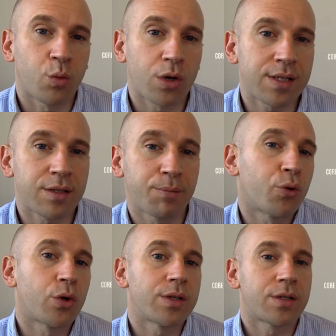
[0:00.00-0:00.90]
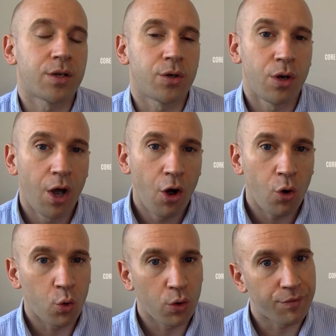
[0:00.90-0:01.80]
what is the point to
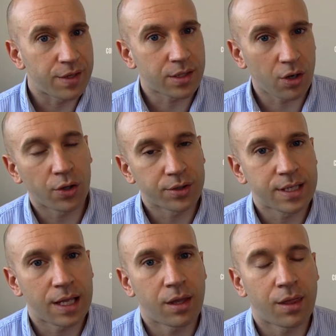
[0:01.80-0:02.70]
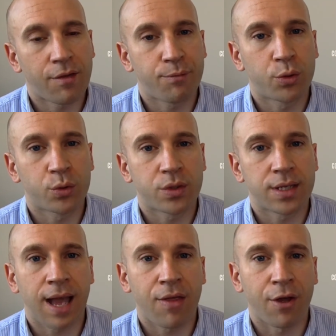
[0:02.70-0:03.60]
all of this content that they've pulled
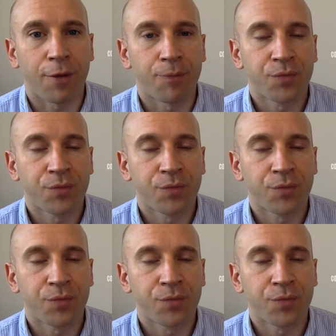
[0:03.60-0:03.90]
together.